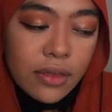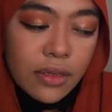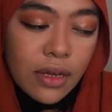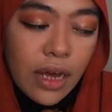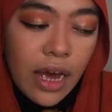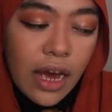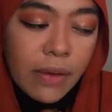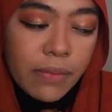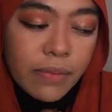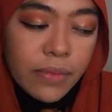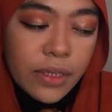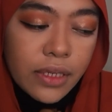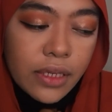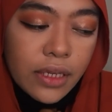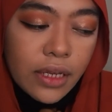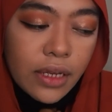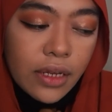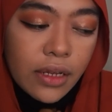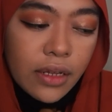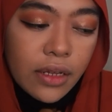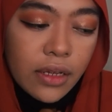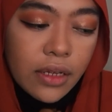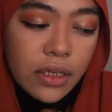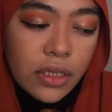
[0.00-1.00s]
I'm
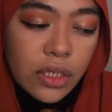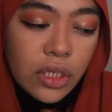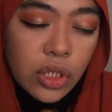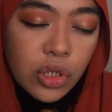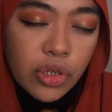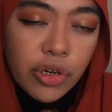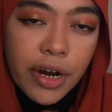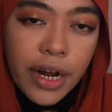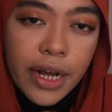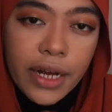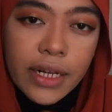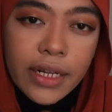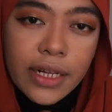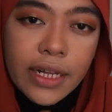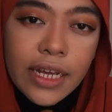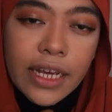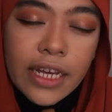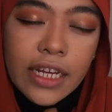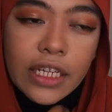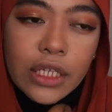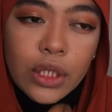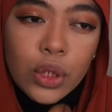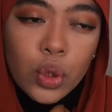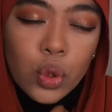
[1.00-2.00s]
still struggling
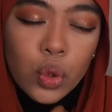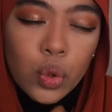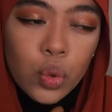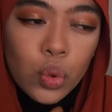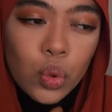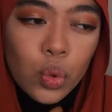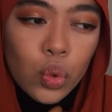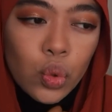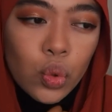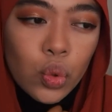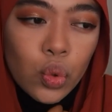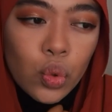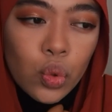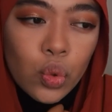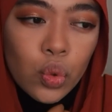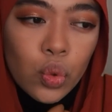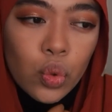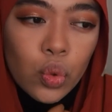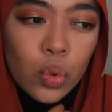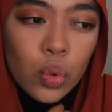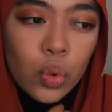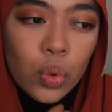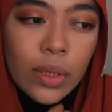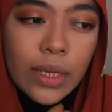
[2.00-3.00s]
to
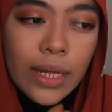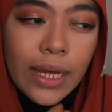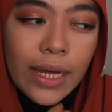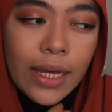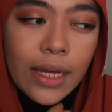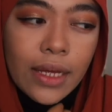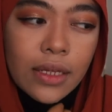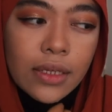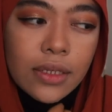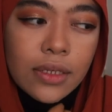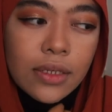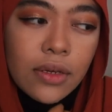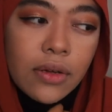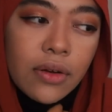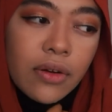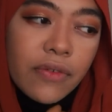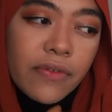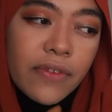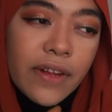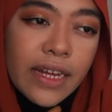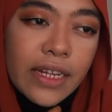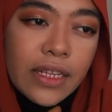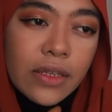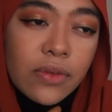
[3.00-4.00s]
like sort of
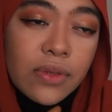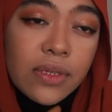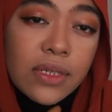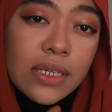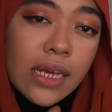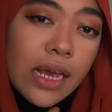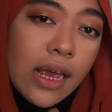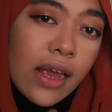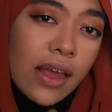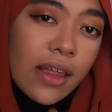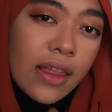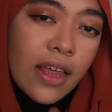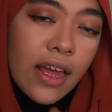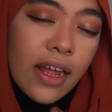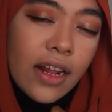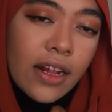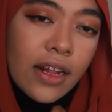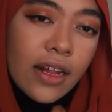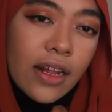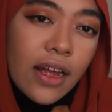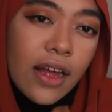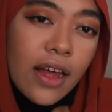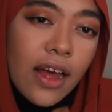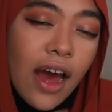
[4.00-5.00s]
like to say that
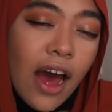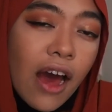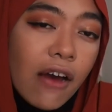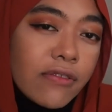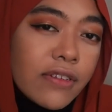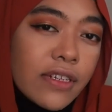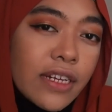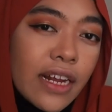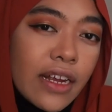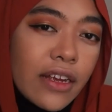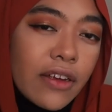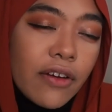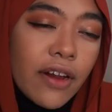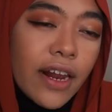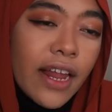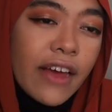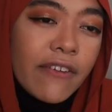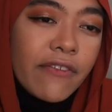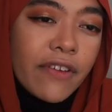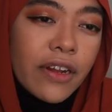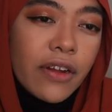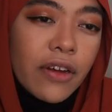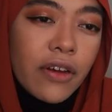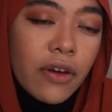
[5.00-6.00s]
how's your
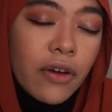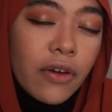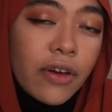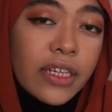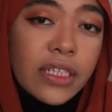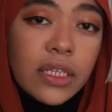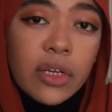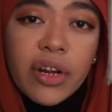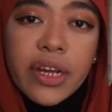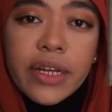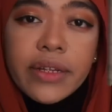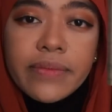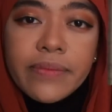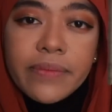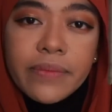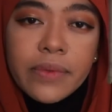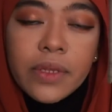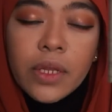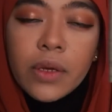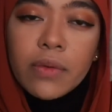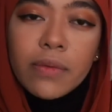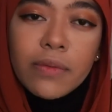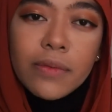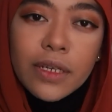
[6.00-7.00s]
life in Hong Kong is great.
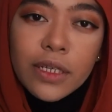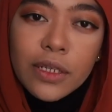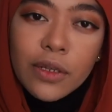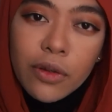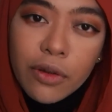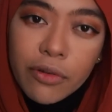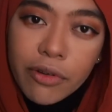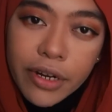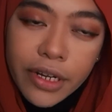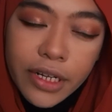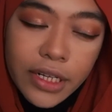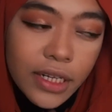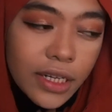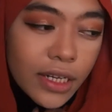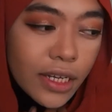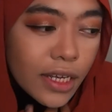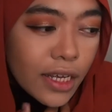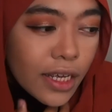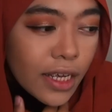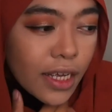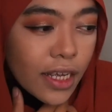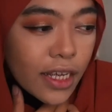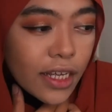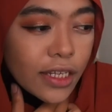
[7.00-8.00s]
No, it's not great.
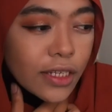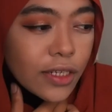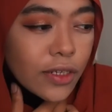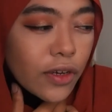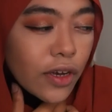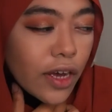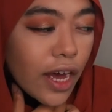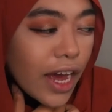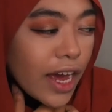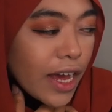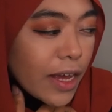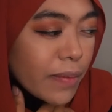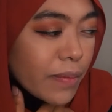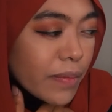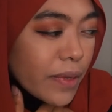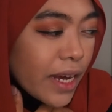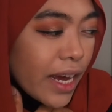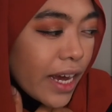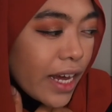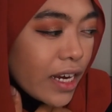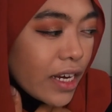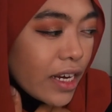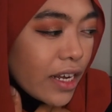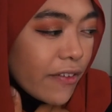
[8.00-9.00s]
So I'm
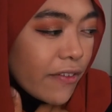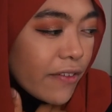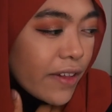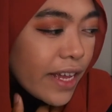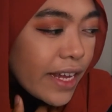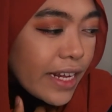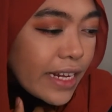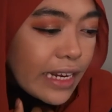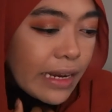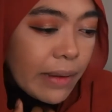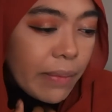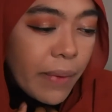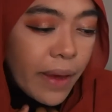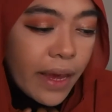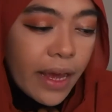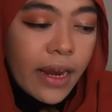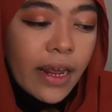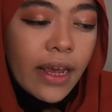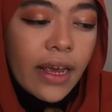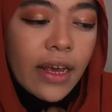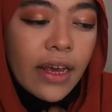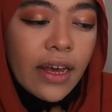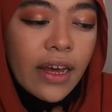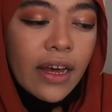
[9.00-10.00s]
kind of like
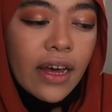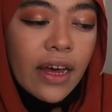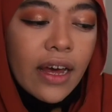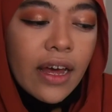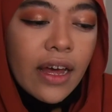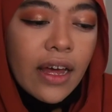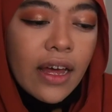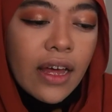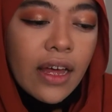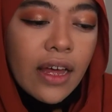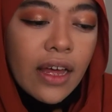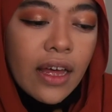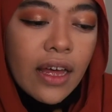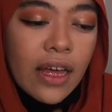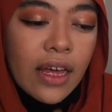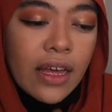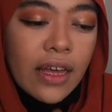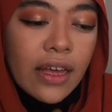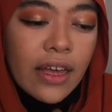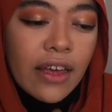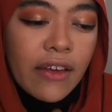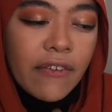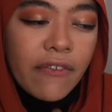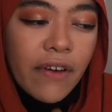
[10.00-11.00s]
debating
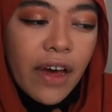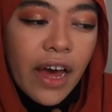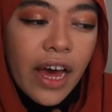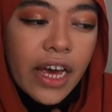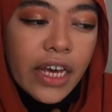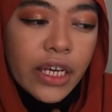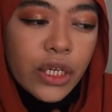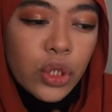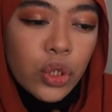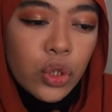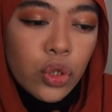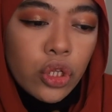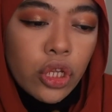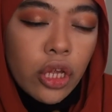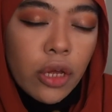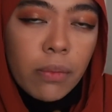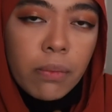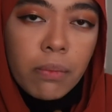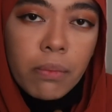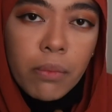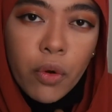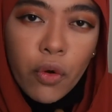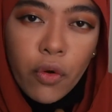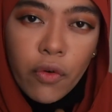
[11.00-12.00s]
if I should
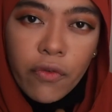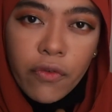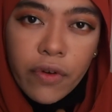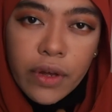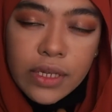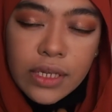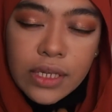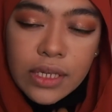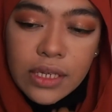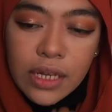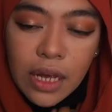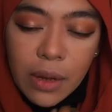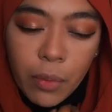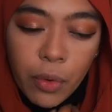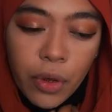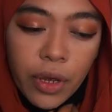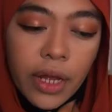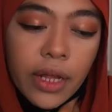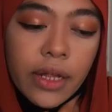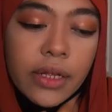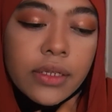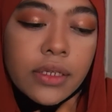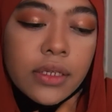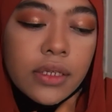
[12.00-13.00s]
move somewhere
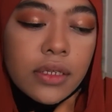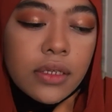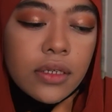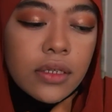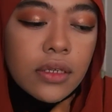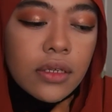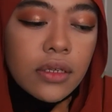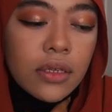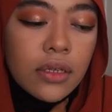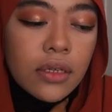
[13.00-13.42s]
else